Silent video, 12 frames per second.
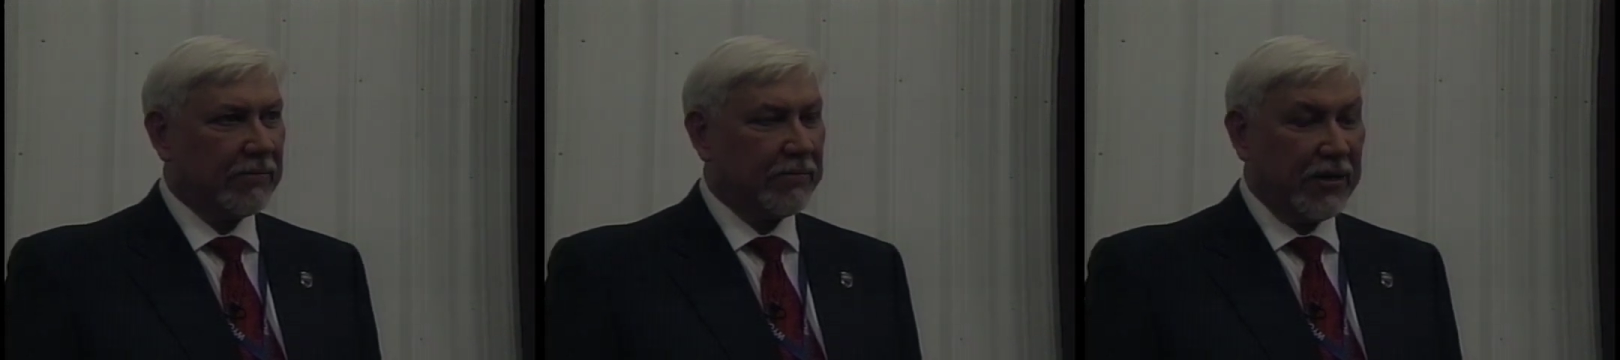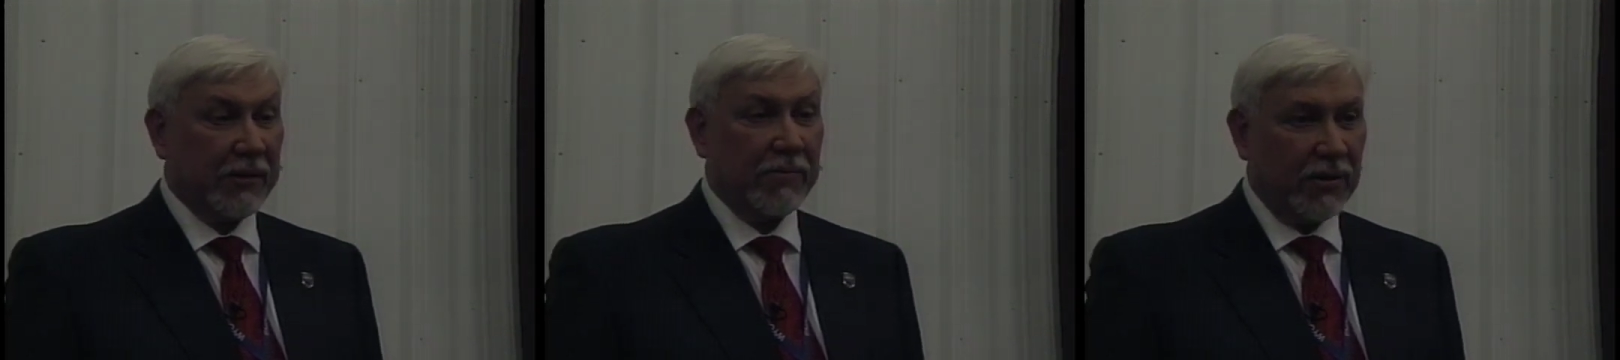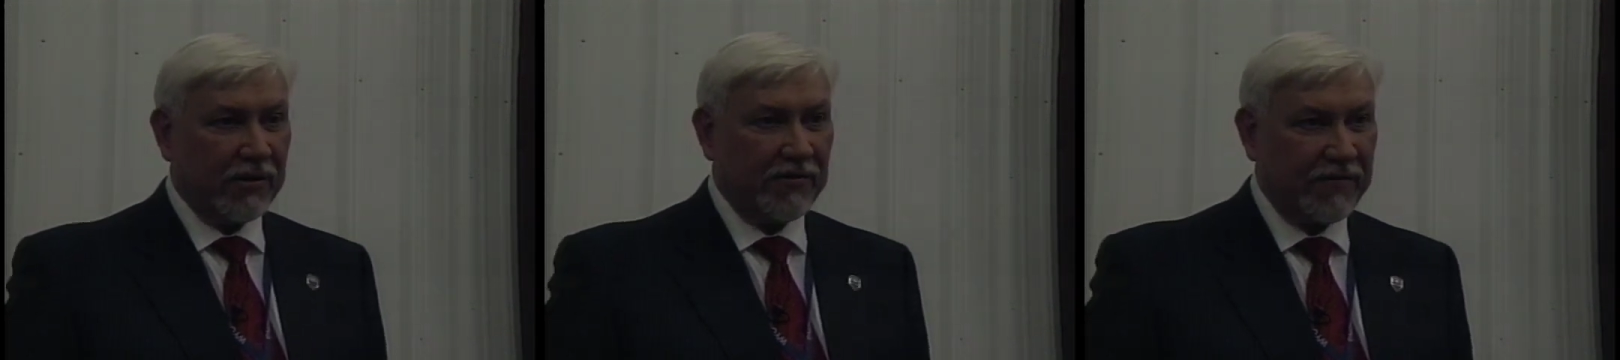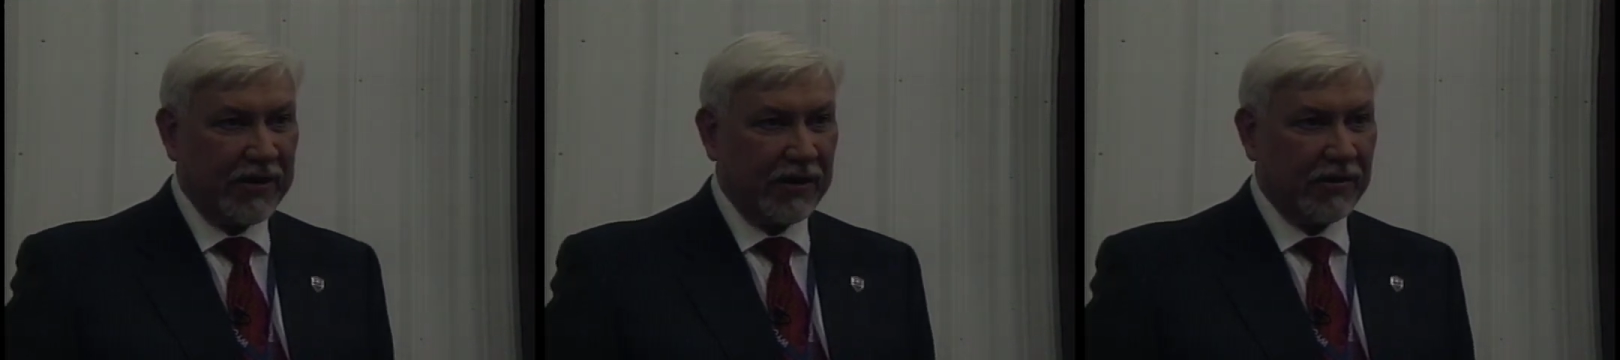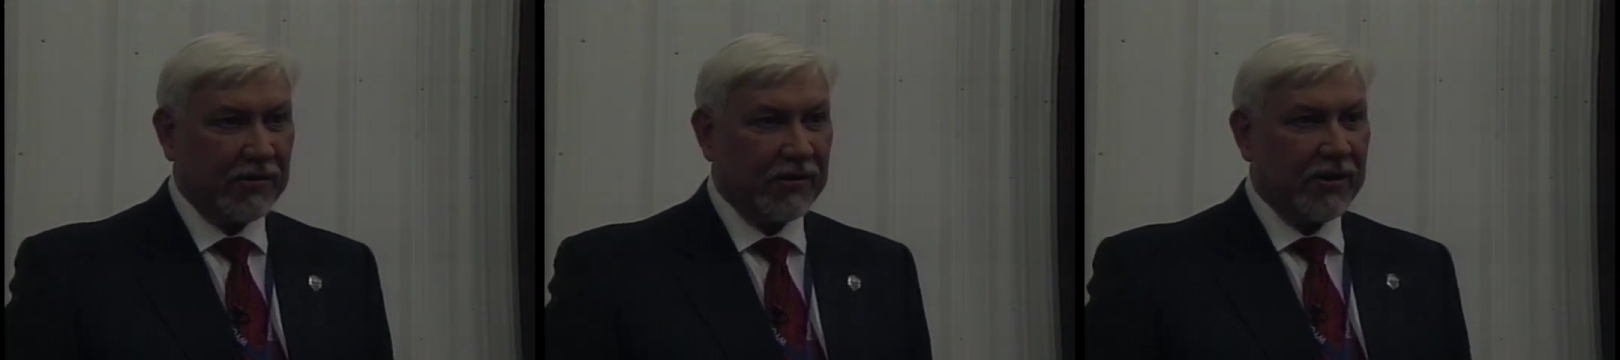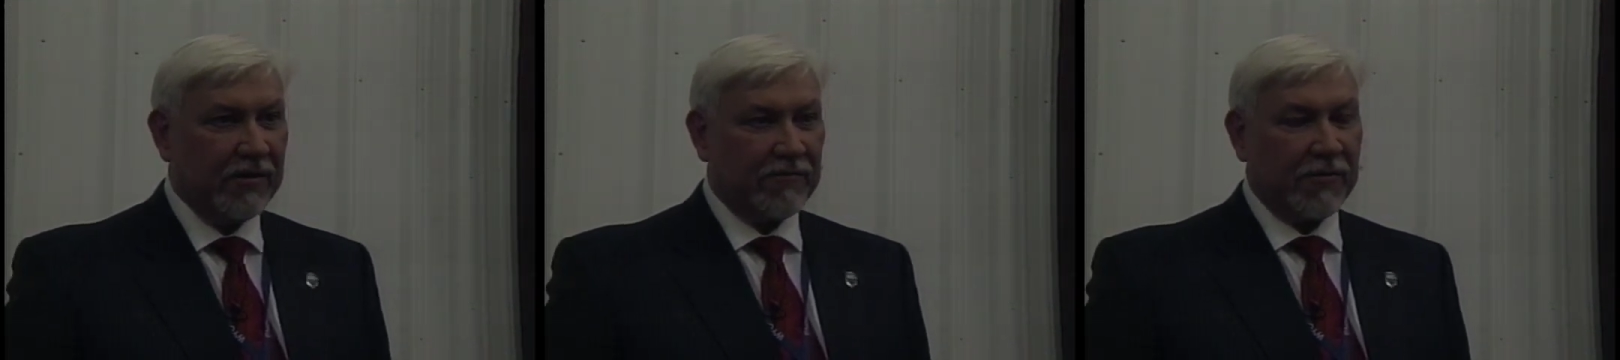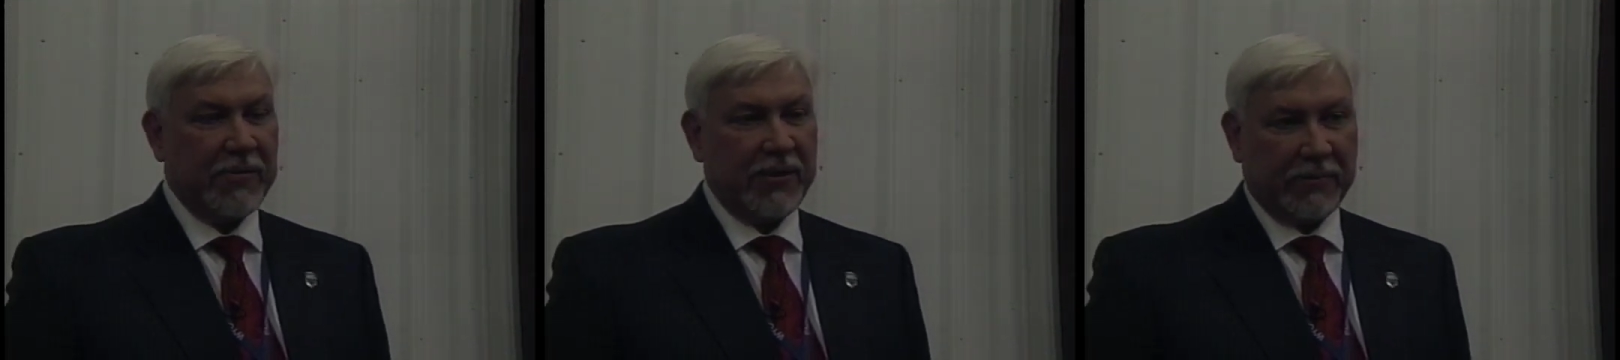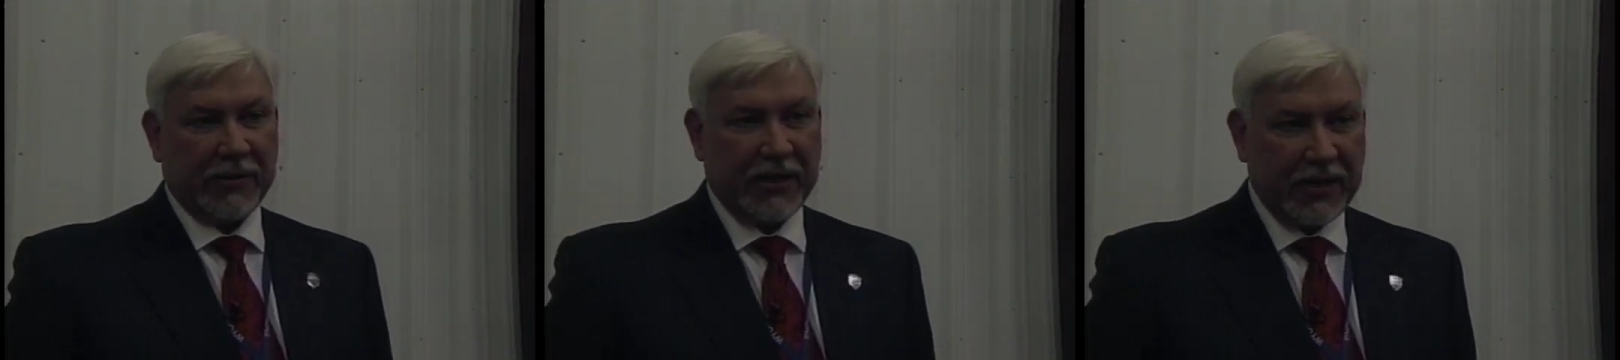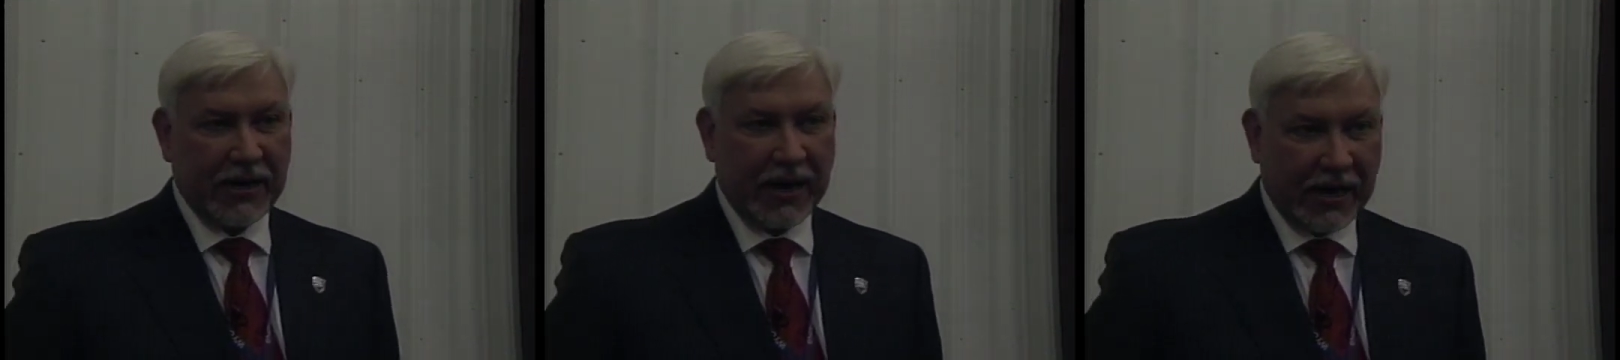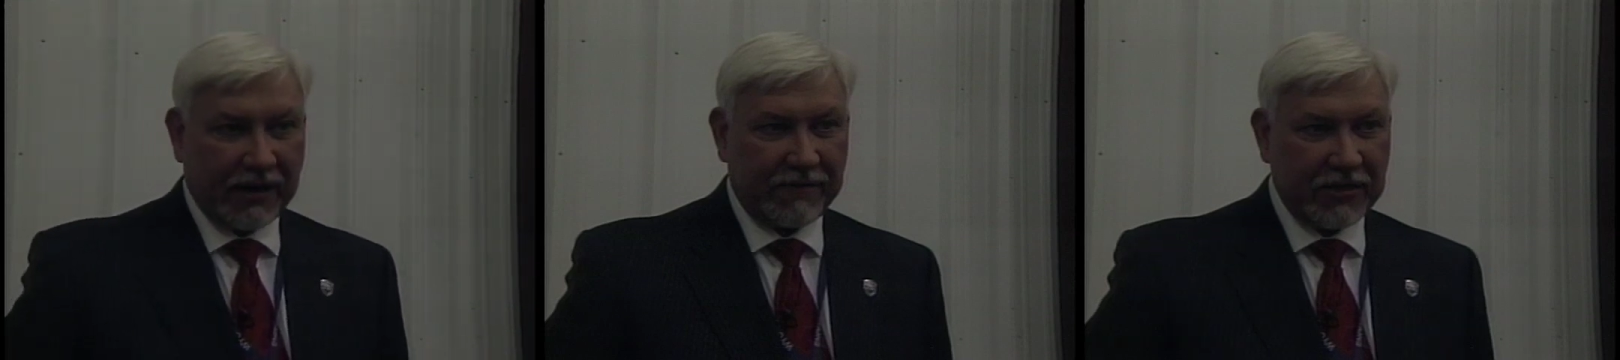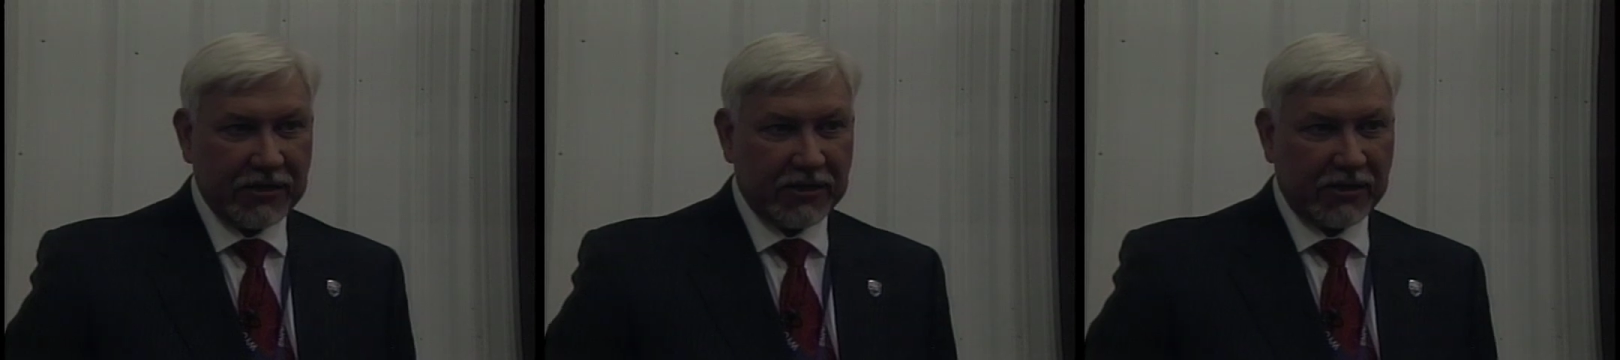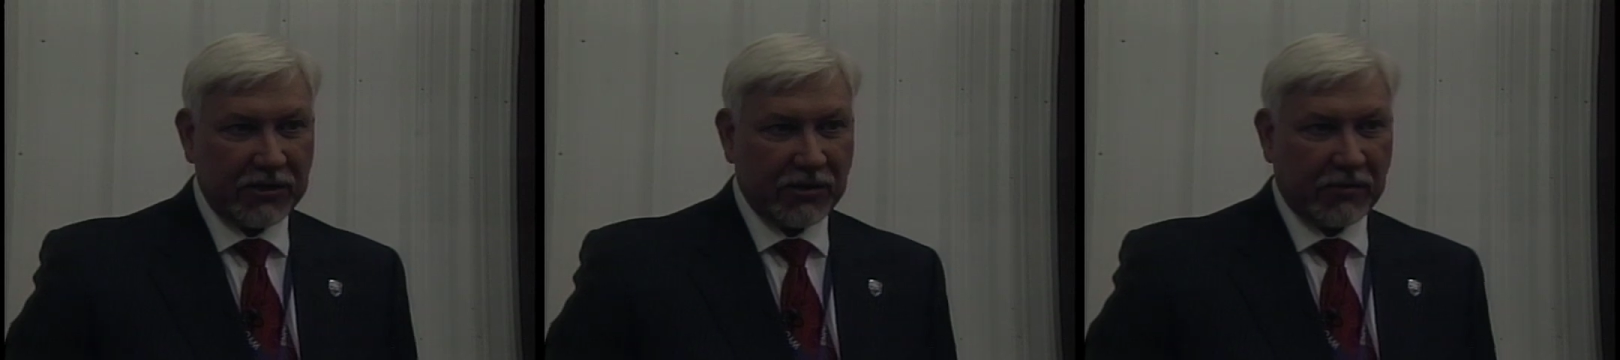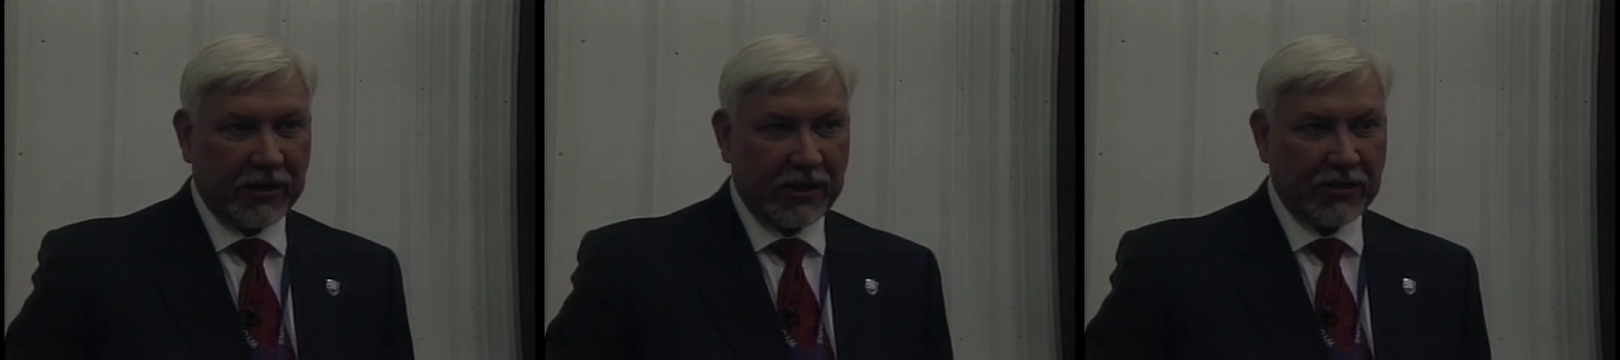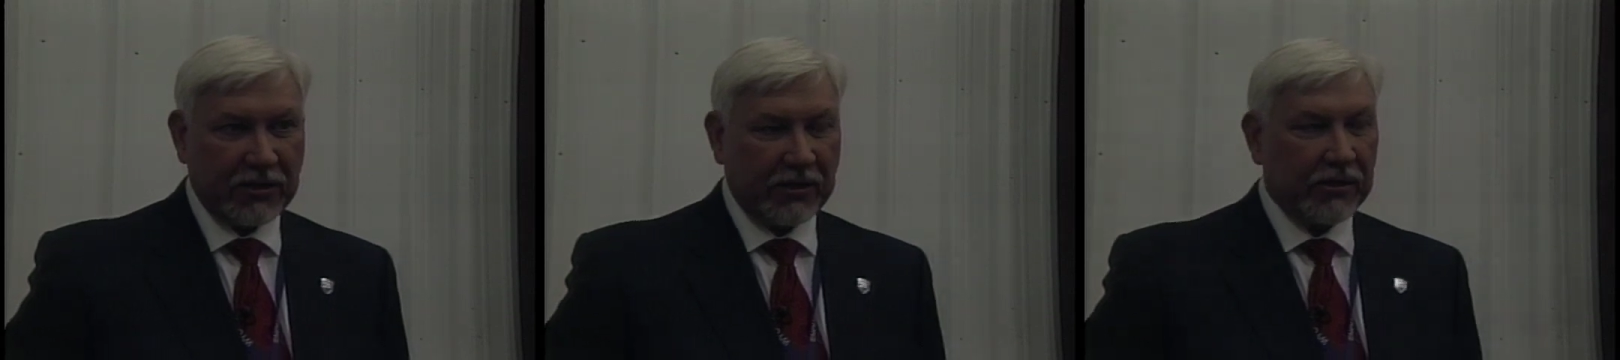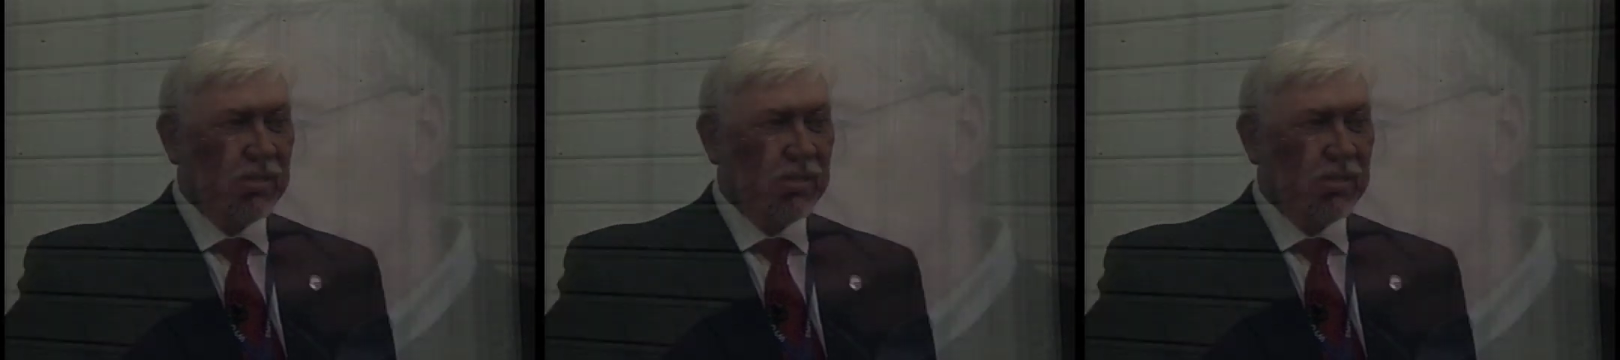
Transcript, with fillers: big motivator for people to get out of this situation.